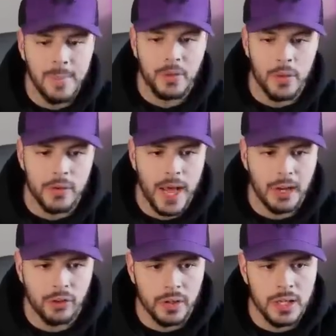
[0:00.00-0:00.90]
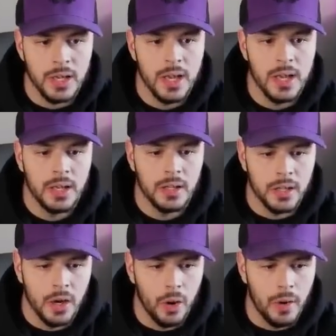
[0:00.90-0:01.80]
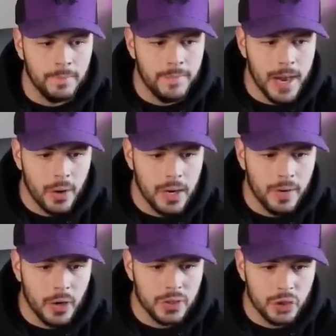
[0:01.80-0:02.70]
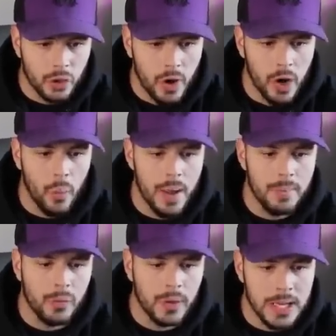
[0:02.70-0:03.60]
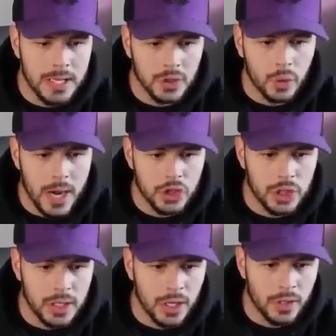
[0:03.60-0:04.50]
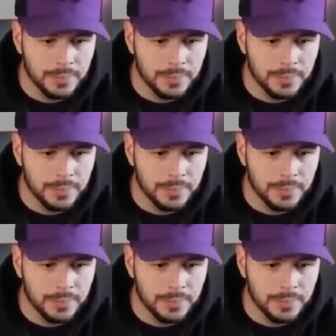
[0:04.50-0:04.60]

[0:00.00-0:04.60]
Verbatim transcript: So there's actually, you know, a very, very strong Web3 integration here.